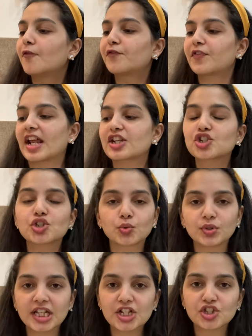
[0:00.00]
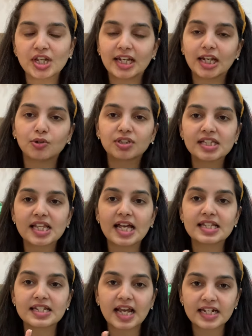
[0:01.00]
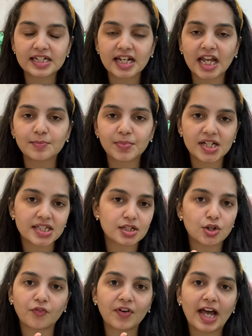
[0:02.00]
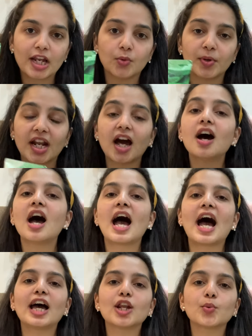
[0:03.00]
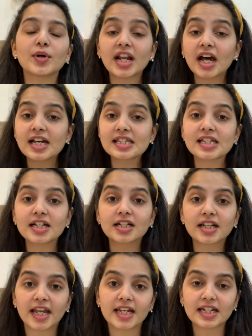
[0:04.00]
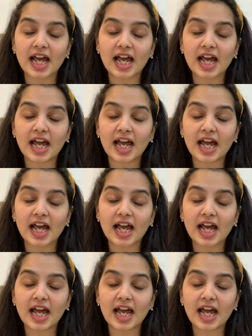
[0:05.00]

fresh soothing gel. Now this has 99% of aloe vera. Aloe vera is a great